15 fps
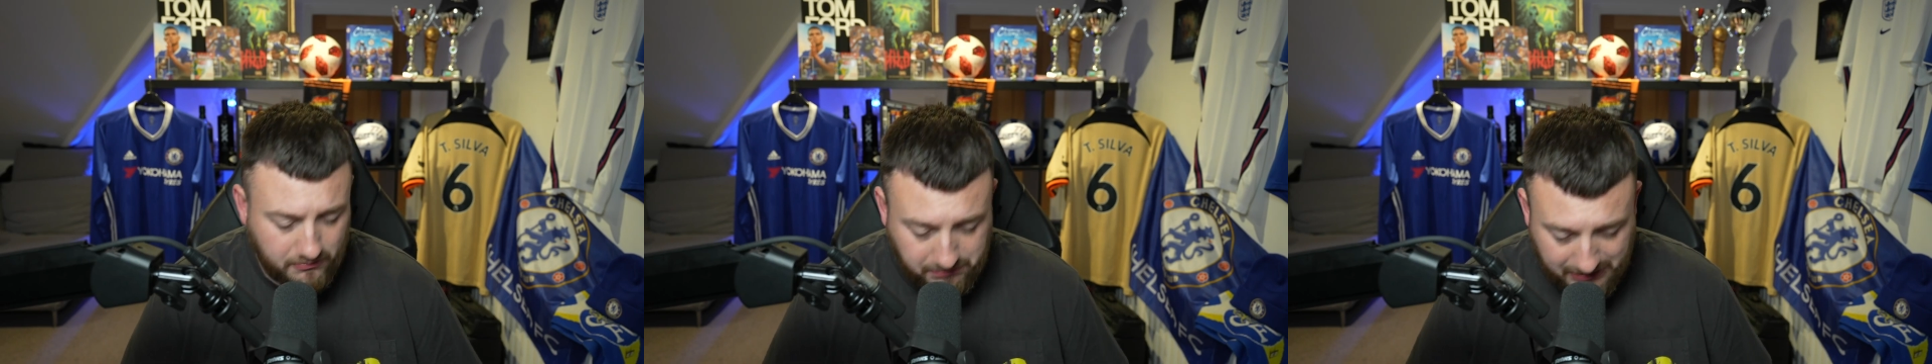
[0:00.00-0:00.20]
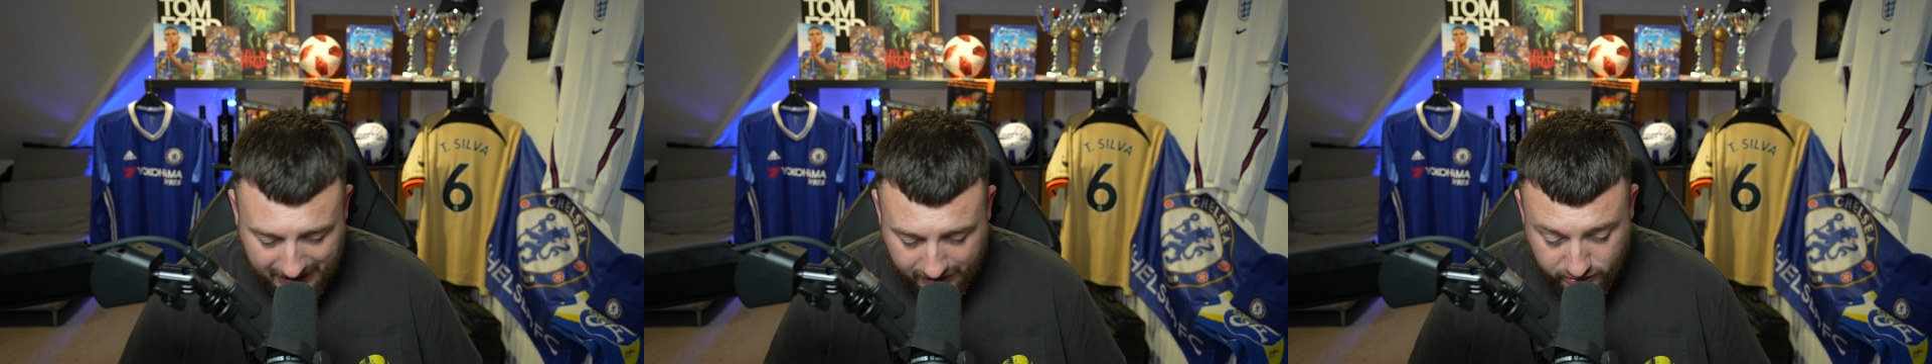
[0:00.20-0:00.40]

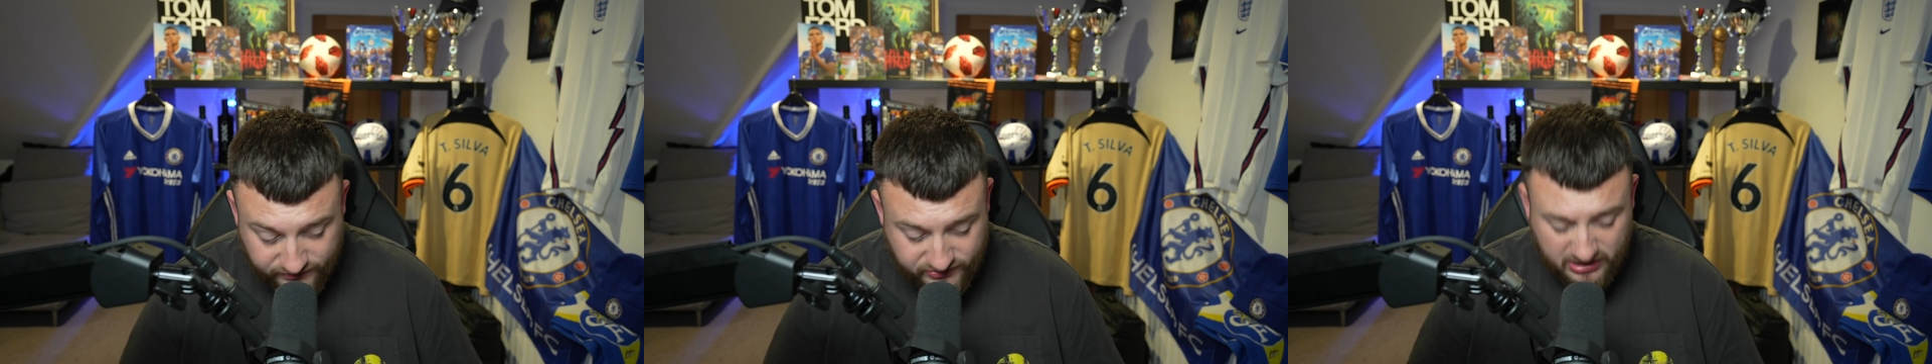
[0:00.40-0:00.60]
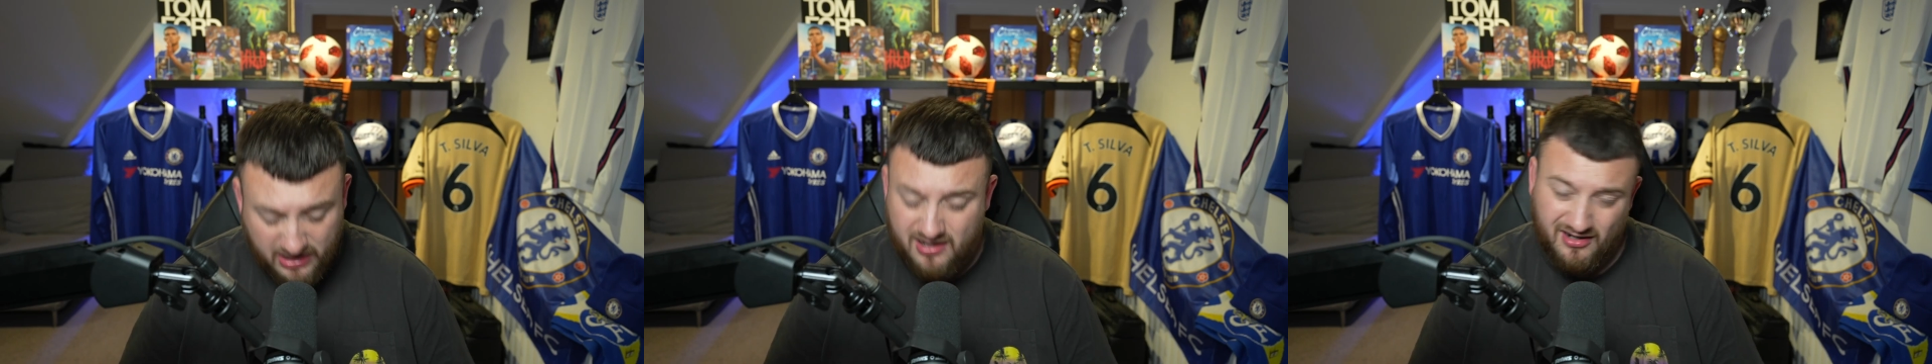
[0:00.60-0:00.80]
Playoffs,
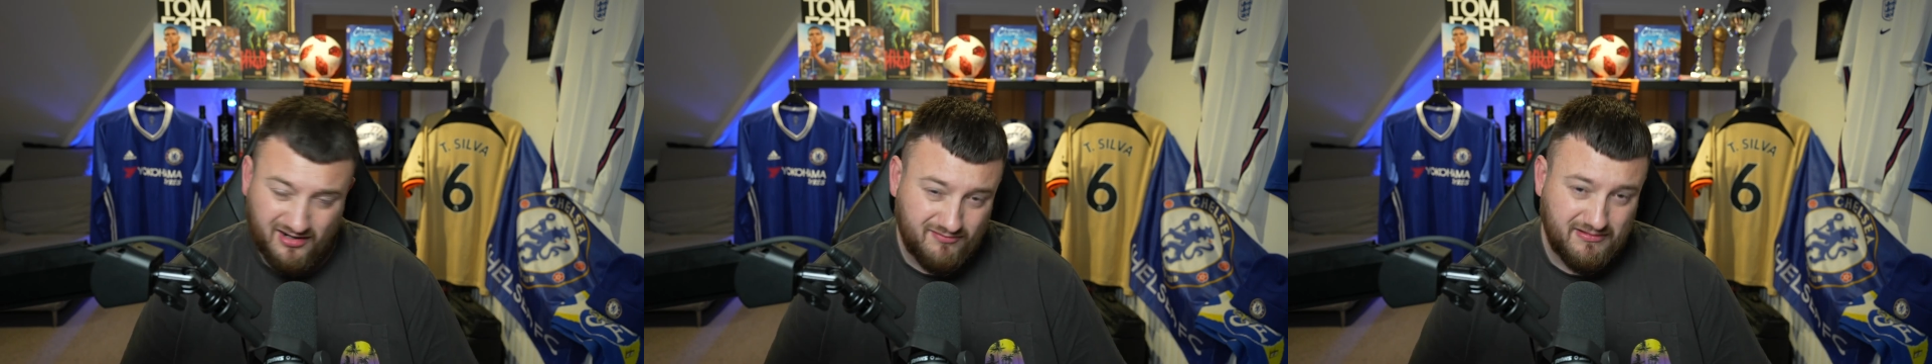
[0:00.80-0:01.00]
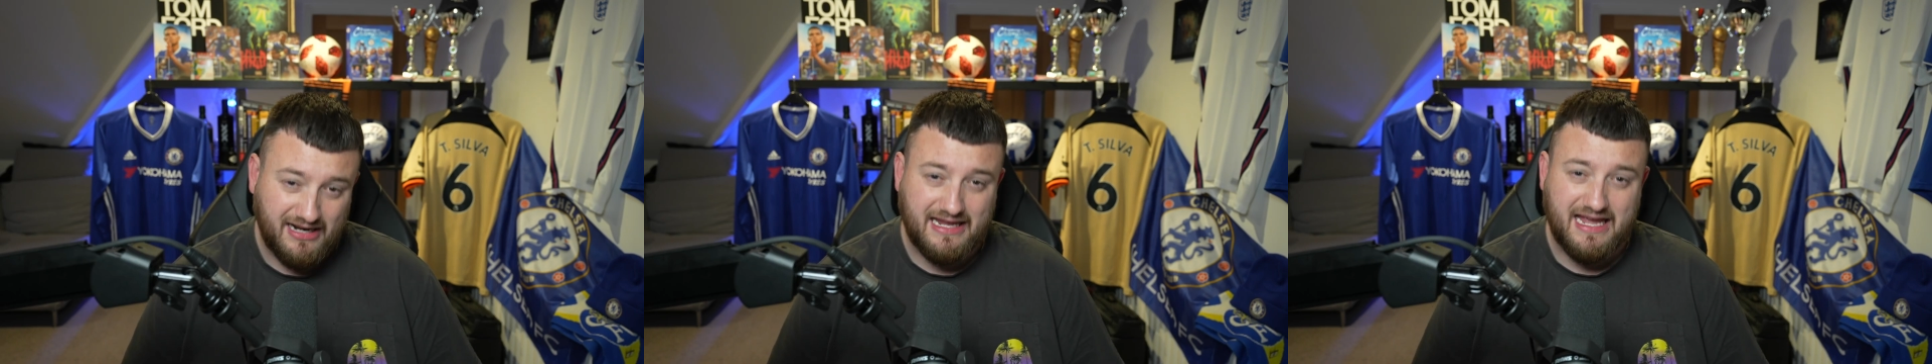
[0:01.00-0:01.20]

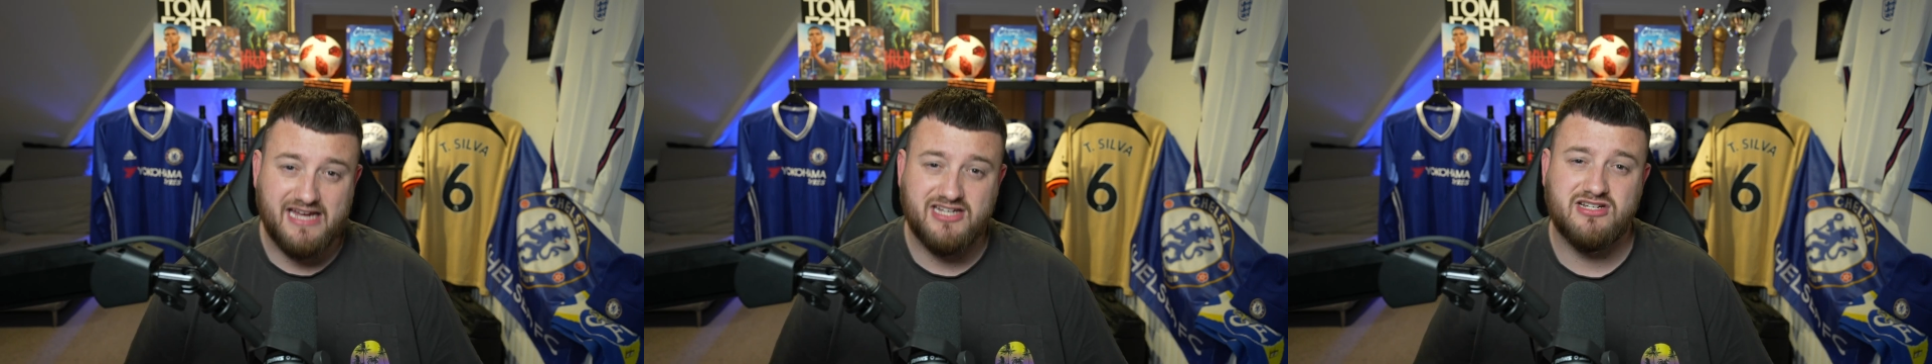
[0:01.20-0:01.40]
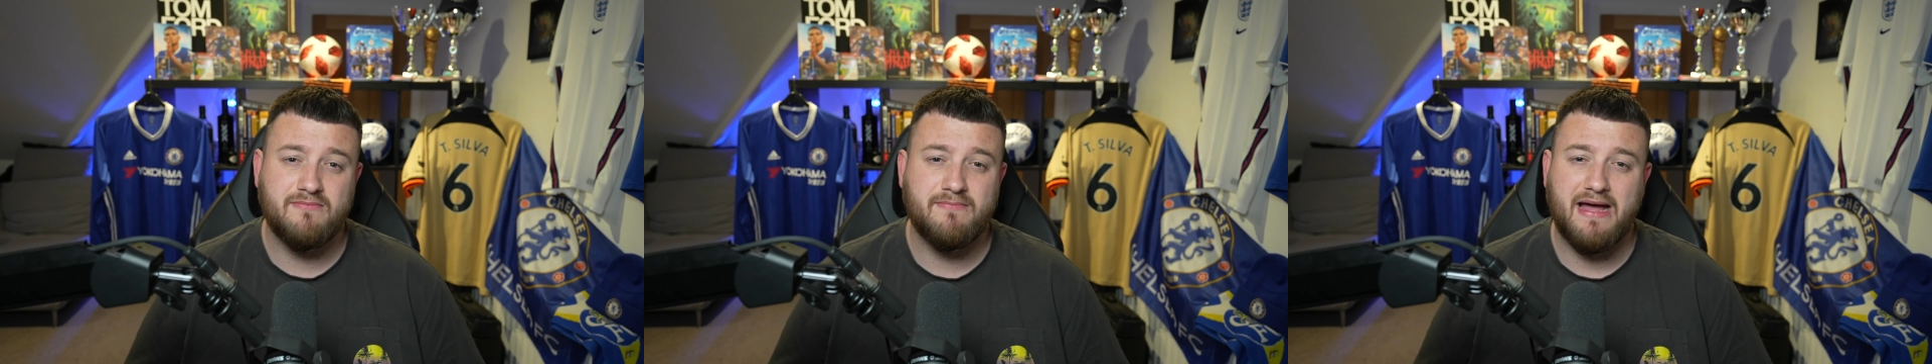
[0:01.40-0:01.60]

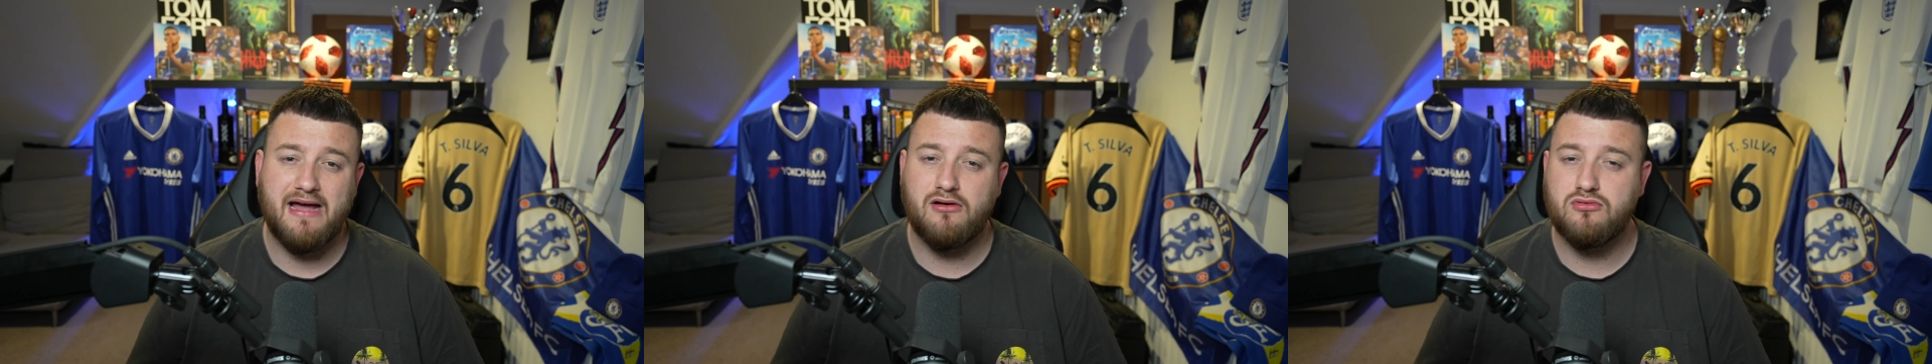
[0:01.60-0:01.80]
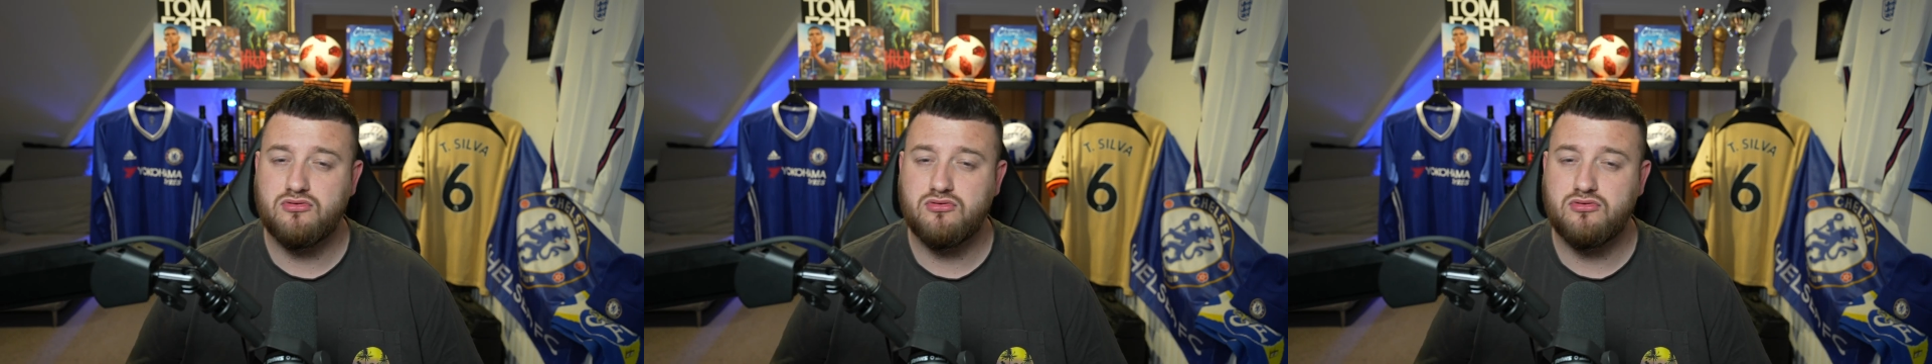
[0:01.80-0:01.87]
relegation battle,